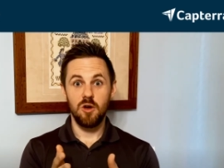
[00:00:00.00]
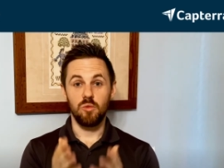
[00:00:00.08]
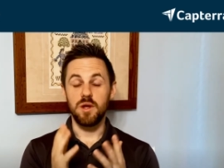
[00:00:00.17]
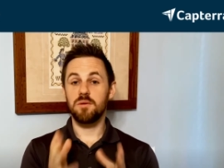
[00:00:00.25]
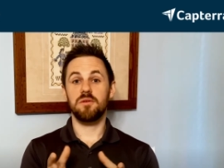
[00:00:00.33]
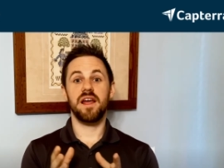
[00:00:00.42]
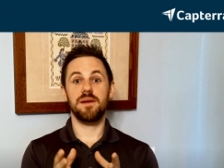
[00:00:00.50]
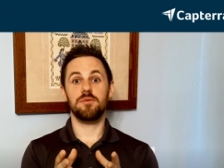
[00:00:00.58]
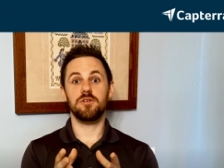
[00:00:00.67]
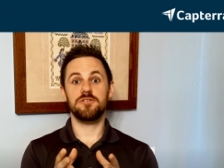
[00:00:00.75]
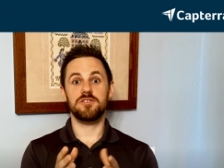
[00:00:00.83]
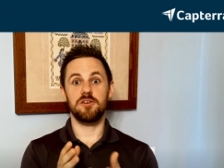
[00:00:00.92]
We were
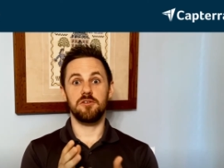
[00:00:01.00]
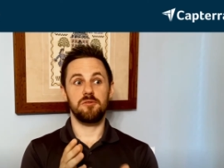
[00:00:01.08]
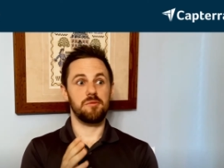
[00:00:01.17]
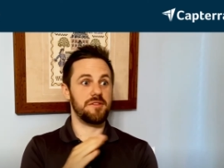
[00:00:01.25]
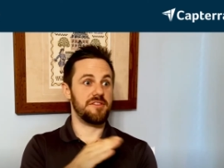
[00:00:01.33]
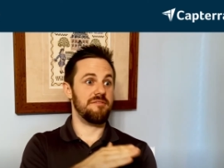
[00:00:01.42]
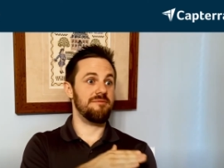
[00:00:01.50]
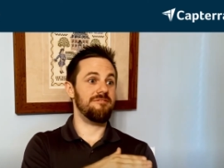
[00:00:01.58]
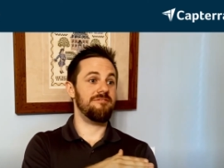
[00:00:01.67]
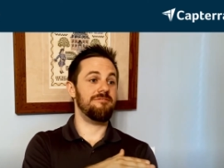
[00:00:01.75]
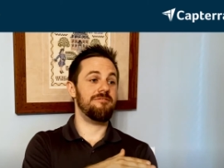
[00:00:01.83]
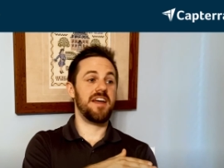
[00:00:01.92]
able to, with the
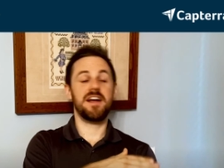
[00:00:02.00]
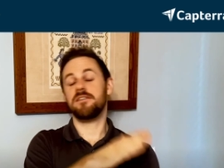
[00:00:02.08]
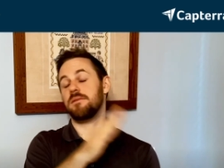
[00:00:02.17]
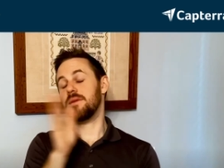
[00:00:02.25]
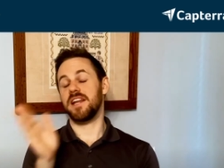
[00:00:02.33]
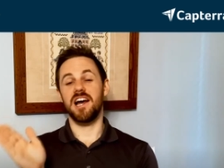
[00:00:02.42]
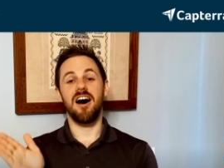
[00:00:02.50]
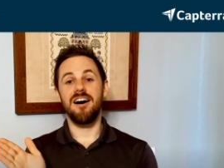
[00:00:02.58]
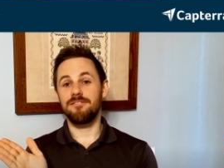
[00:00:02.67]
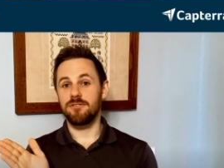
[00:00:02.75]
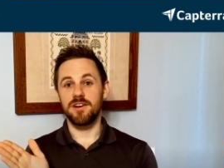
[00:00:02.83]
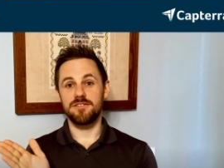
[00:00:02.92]
very many
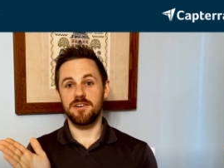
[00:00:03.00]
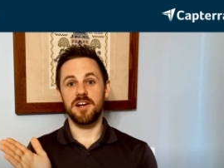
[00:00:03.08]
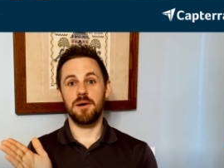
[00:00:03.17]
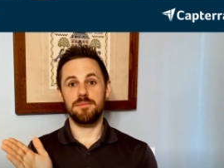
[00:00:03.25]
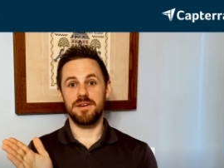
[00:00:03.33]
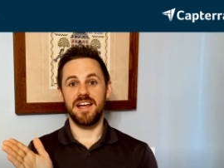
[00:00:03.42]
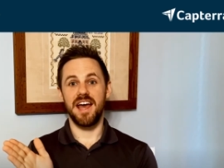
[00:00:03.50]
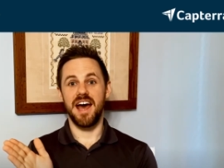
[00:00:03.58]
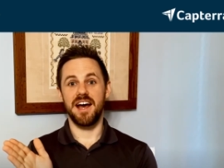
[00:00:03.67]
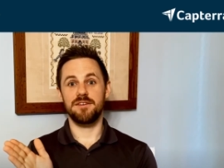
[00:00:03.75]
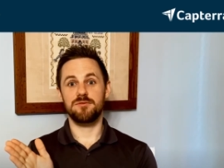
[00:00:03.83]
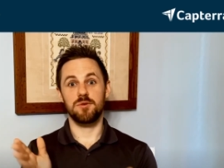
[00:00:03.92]
offerings our company
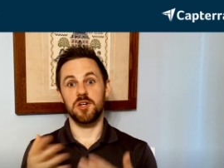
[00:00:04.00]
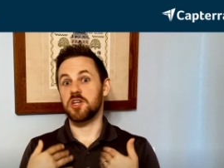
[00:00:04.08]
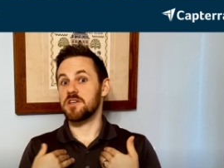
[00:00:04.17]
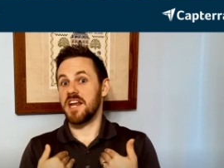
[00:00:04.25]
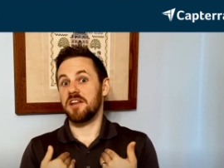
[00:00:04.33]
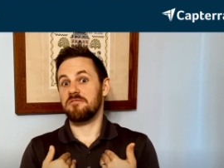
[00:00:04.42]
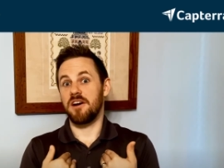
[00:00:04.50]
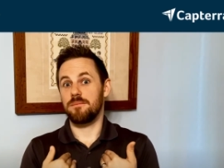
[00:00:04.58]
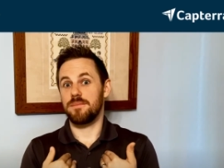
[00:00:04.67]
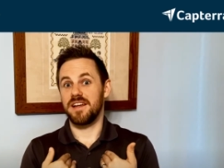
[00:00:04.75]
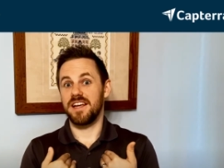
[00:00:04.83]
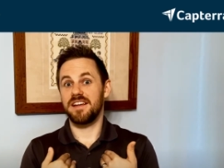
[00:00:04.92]
has, we're a creative
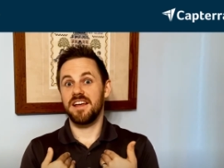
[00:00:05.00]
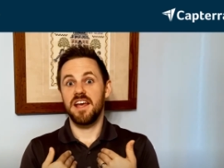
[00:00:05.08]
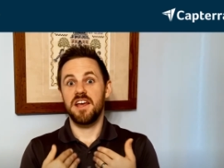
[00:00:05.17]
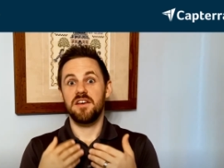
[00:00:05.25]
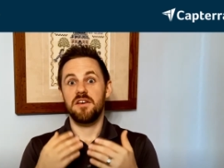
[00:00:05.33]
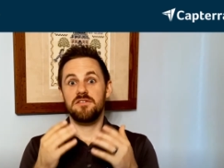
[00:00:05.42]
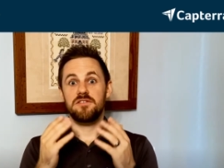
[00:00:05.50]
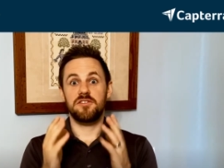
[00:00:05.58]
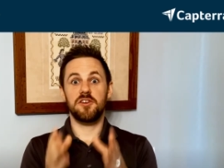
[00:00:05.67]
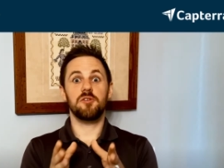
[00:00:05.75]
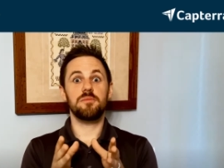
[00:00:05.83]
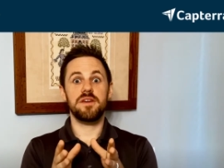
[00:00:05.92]
company,
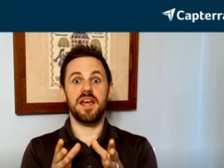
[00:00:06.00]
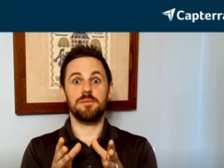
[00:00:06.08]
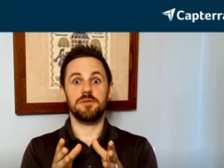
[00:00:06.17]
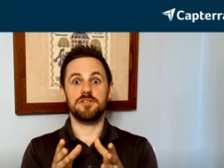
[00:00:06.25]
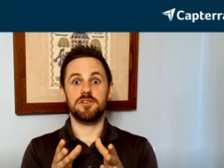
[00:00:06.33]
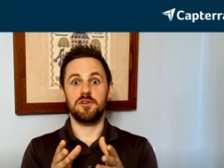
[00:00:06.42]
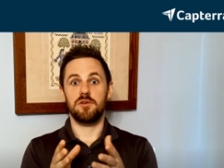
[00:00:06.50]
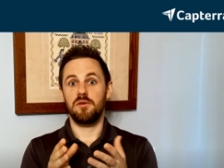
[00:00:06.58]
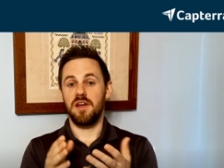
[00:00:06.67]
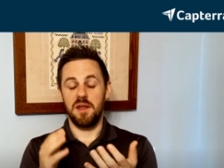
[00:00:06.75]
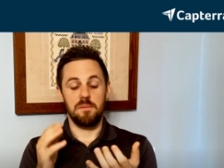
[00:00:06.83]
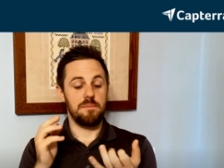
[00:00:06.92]
still be able to
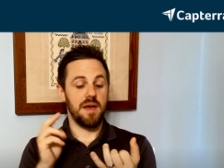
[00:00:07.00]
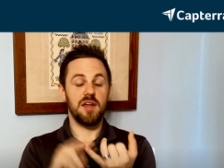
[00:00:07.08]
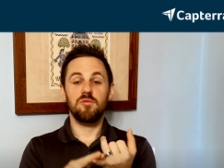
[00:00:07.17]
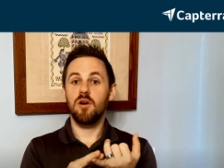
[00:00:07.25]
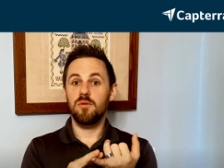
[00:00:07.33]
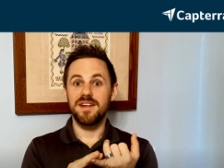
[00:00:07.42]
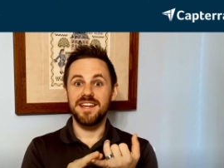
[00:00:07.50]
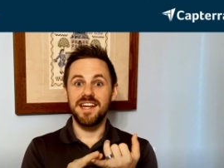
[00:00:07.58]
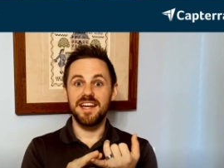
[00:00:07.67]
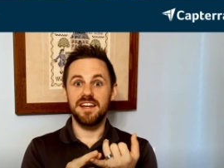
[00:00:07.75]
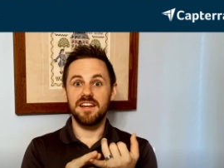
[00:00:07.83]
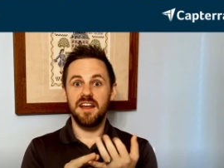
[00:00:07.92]
embed what we
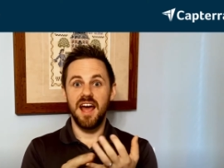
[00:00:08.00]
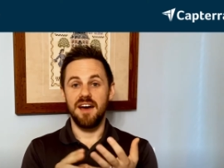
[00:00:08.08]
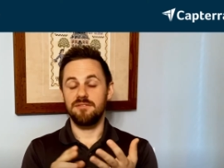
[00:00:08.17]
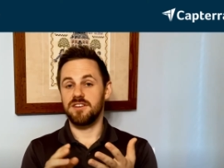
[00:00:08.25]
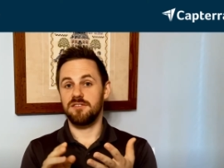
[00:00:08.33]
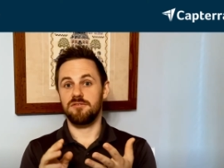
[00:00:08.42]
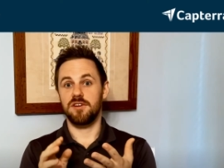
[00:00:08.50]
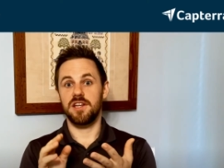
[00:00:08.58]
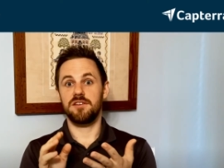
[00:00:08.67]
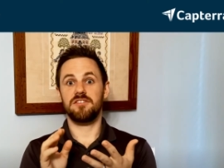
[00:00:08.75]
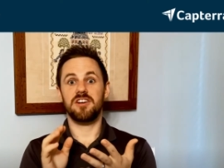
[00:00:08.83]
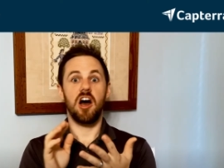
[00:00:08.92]
needed, have different
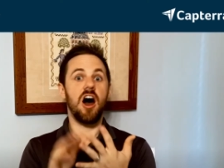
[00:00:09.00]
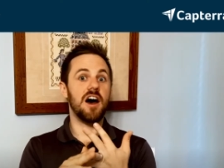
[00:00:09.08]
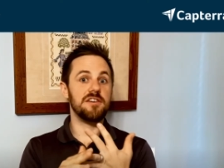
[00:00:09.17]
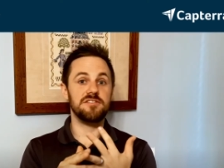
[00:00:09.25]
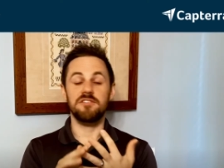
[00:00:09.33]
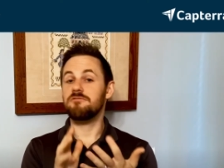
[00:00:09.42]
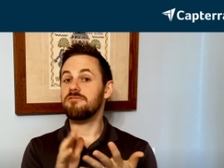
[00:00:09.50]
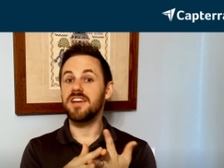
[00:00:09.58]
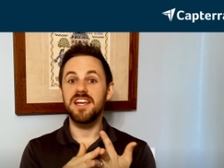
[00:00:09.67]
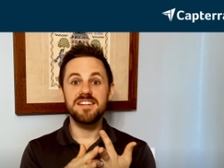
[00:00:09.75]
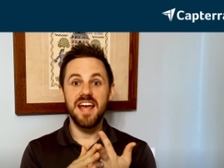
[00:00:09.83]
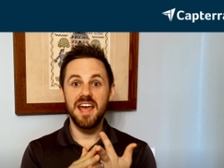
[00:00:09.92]
cost and
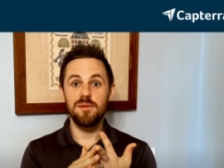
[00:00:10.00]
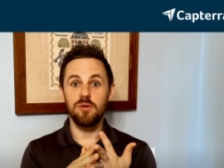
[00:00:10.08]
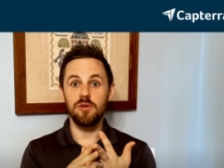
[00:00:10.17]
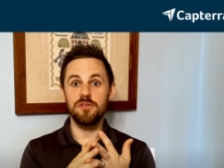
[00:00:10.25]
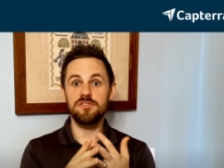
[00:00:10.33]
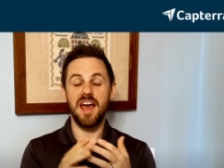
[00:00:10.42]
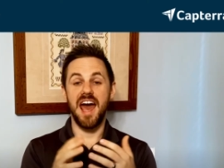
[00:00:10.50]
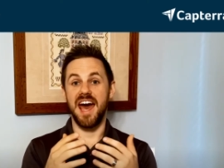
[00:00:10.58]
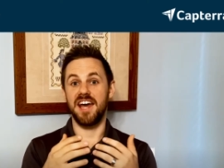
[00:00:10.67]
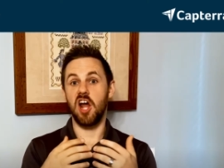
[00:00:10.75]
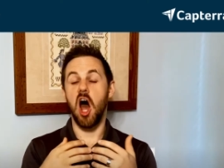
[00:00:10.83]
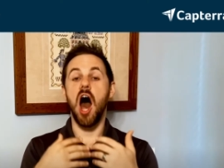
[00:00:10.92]
fee tables,
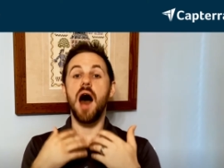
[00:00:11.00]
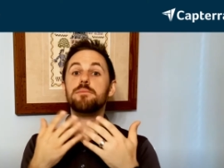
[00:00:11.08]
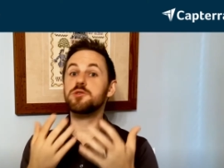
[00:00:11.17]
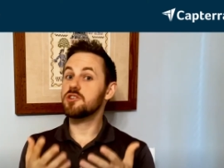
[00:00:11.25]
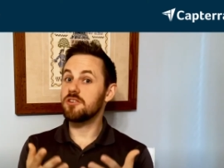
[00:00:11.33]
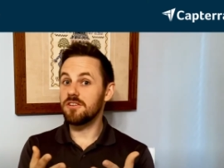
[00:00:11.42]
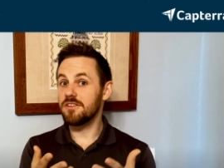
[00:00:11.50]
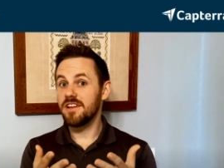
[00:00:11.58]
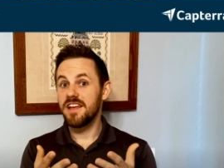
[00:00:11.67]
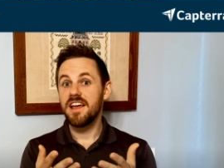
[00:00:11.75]
add optional